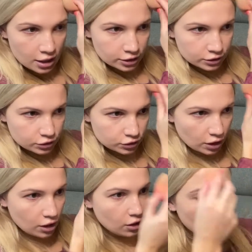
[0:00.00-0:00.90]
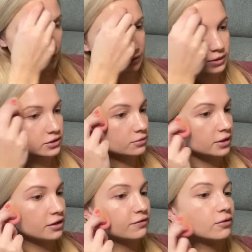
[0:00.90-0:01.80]
So this works for
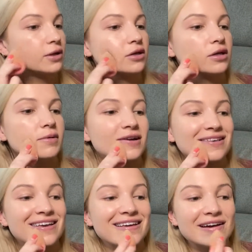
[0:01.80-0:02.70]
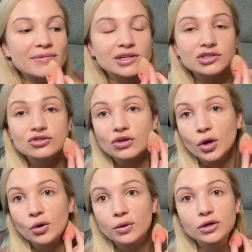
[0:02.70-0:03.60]
me for winter because I am
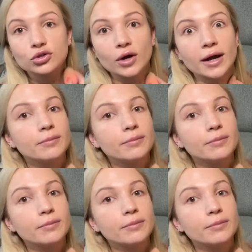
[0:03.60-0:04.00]
so dry.